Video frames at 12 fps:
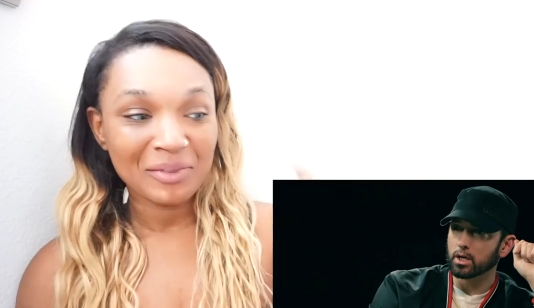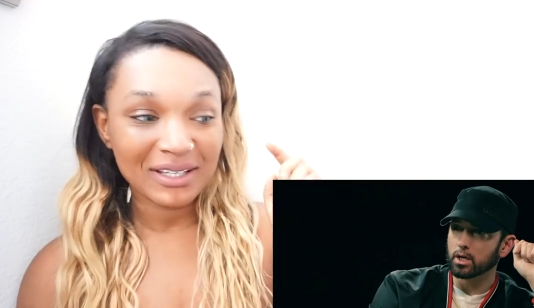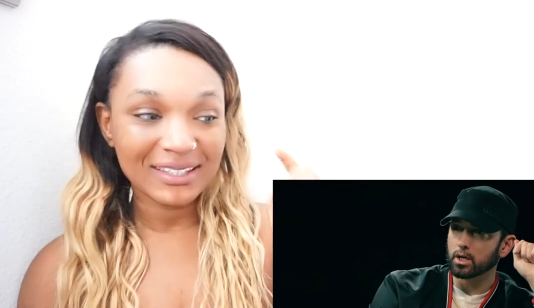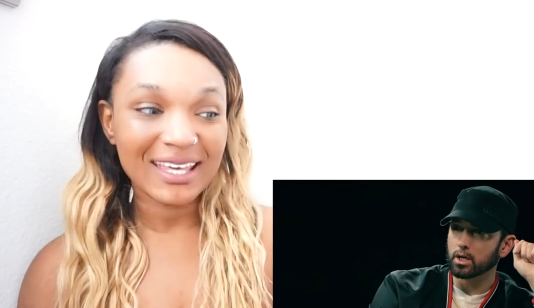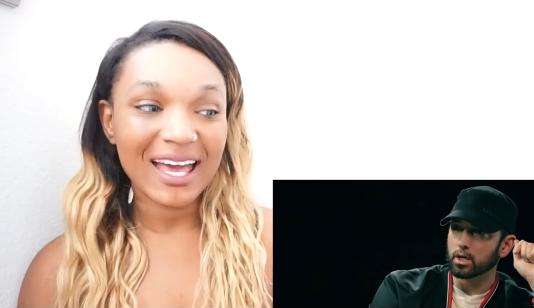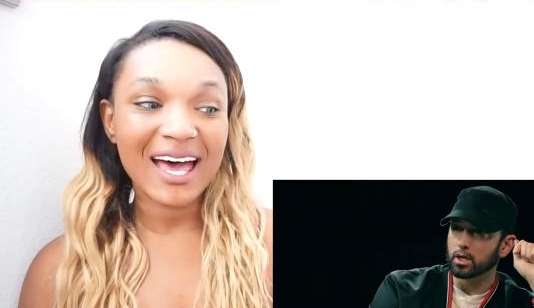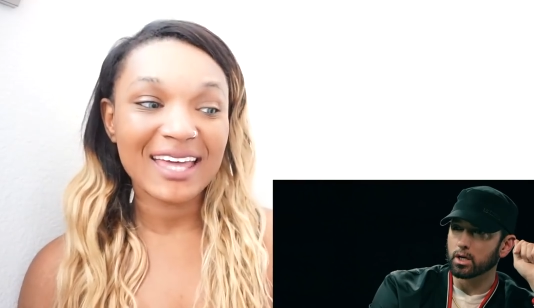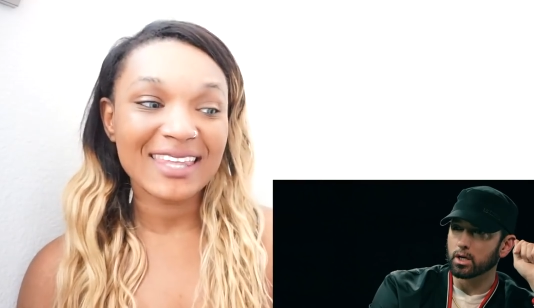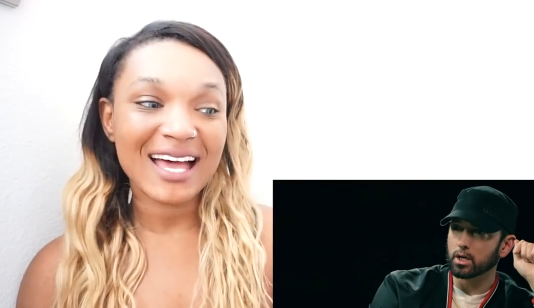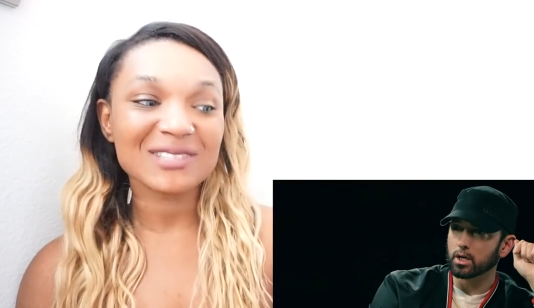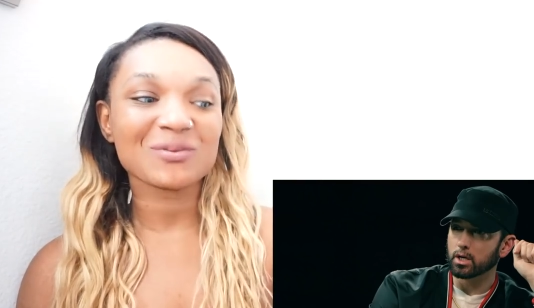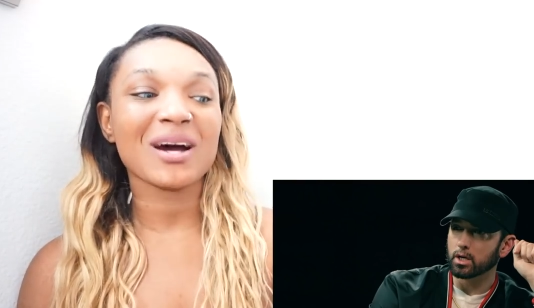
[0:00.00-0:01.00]
Speaker 1: But yeah,
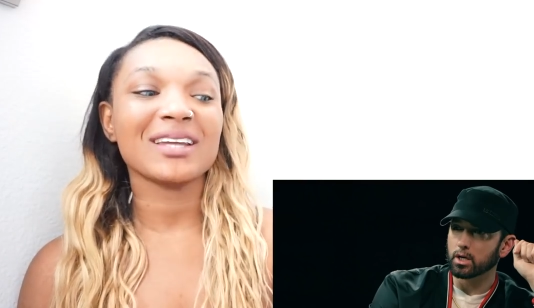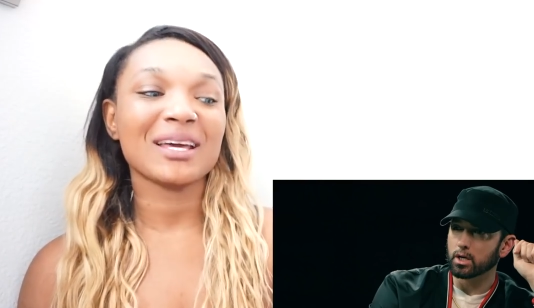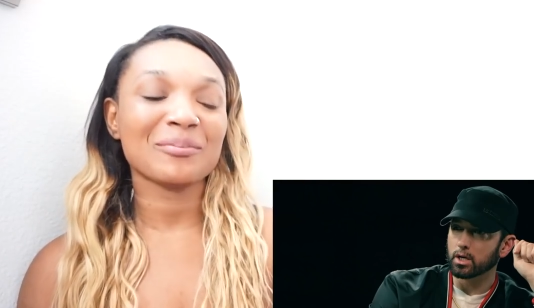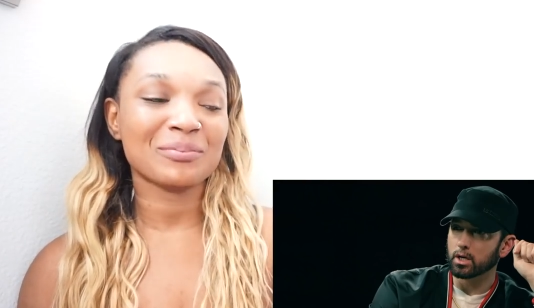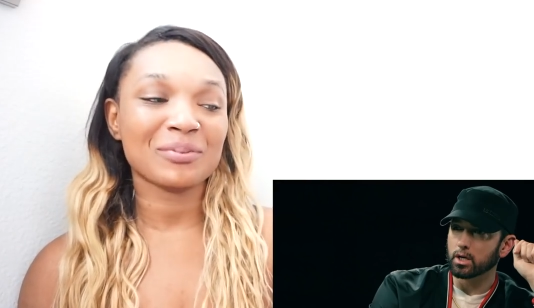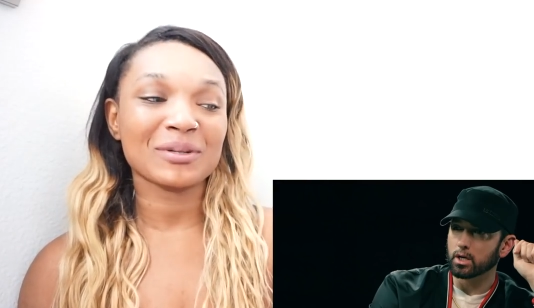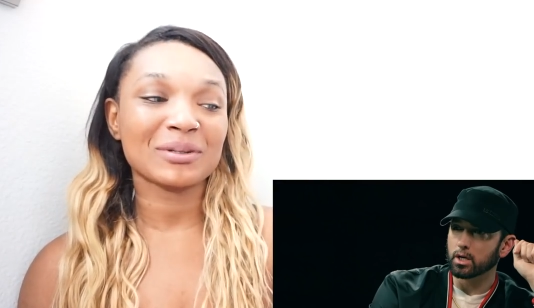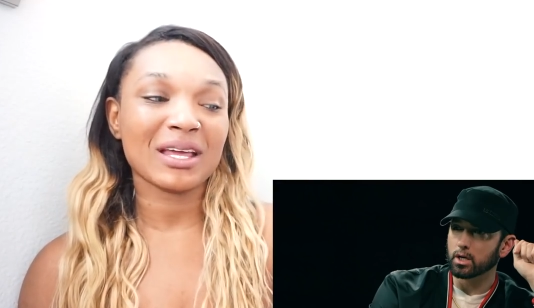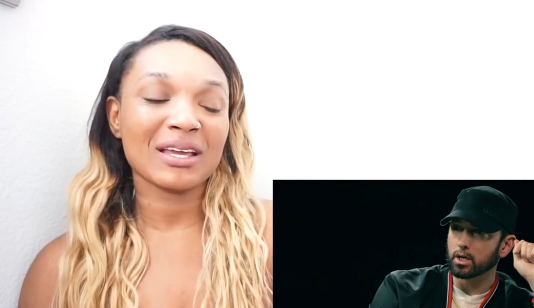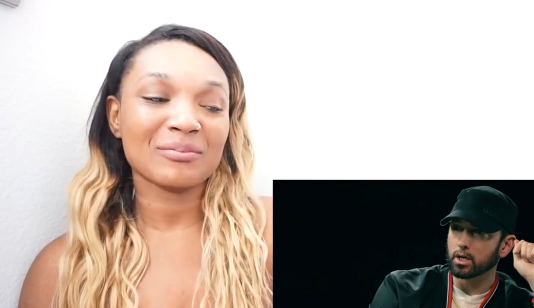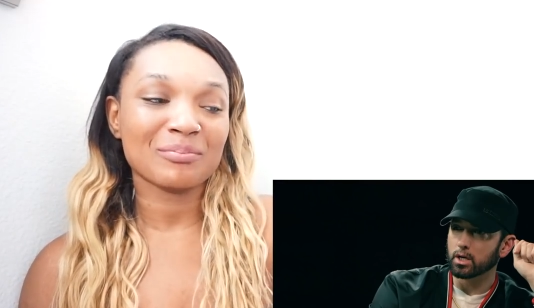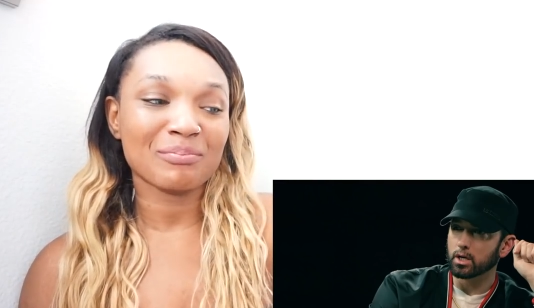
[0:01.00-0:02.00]
that's why they
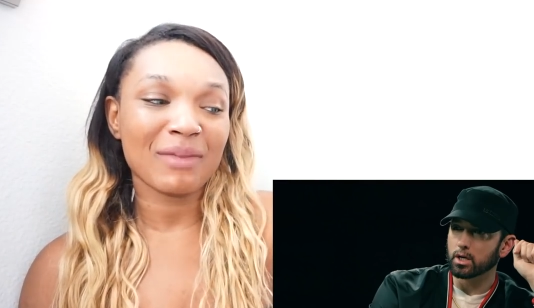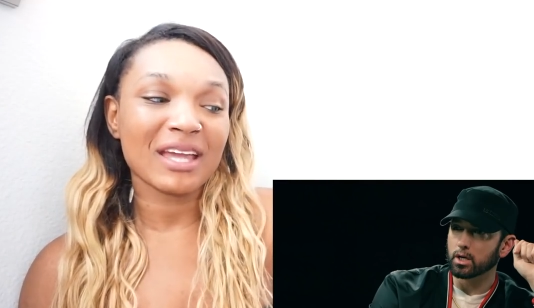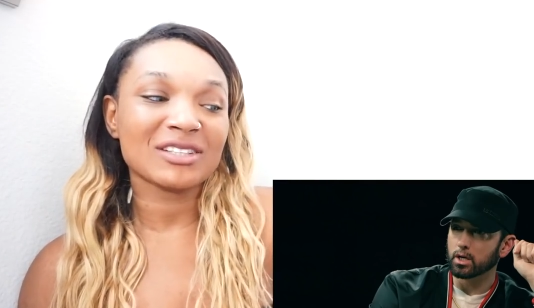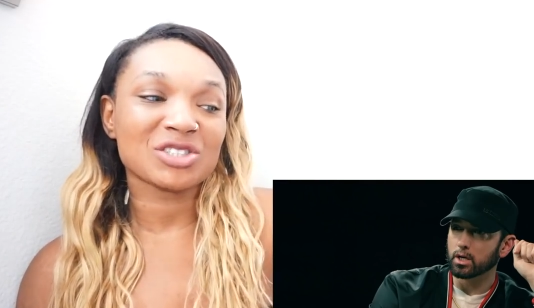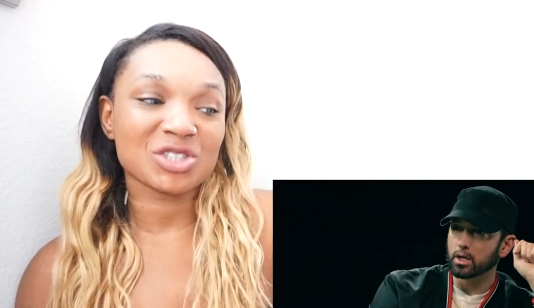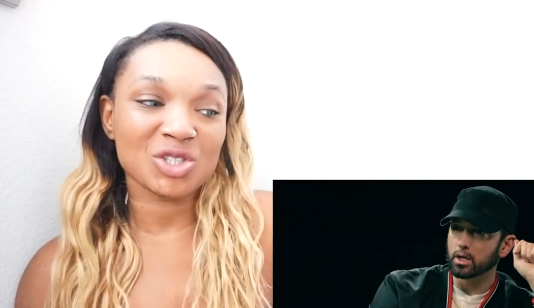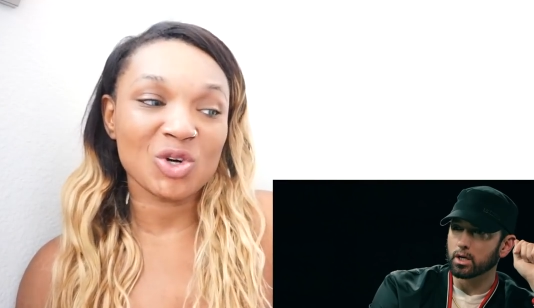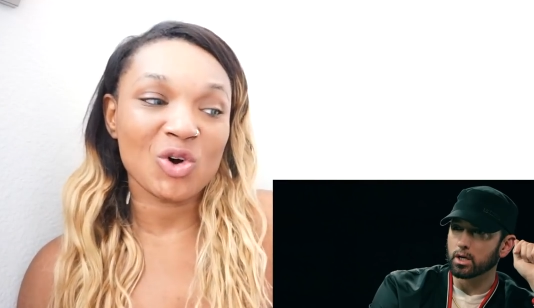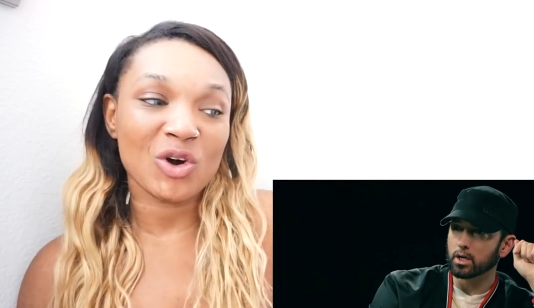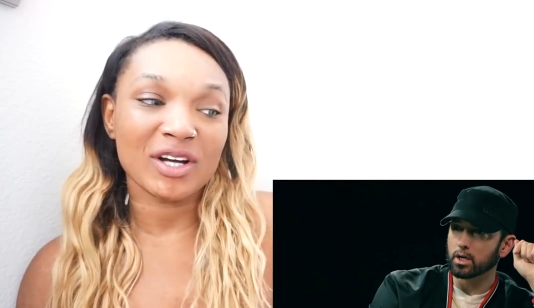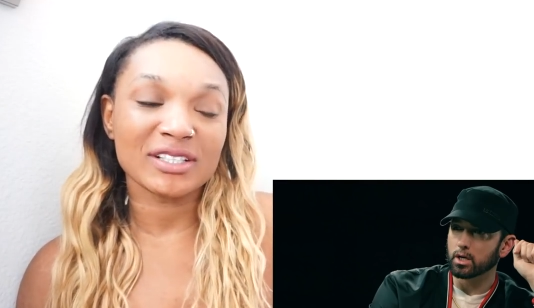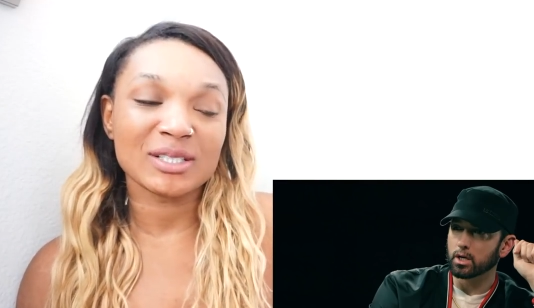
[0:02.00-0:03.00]
put, they made
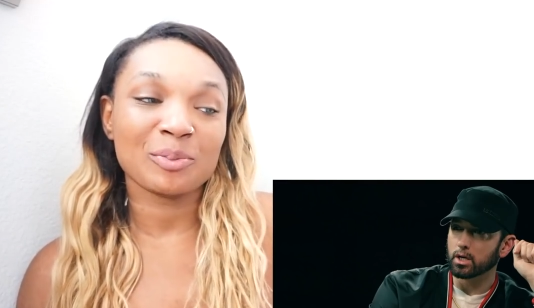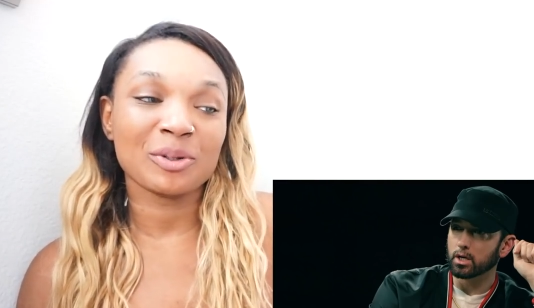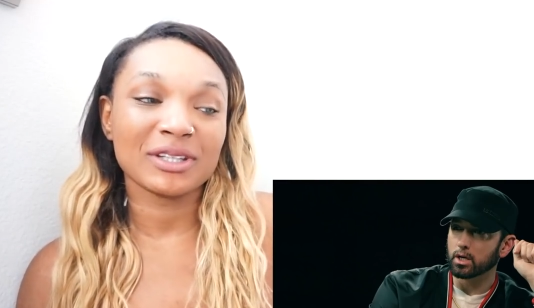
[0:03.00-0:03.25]
sure to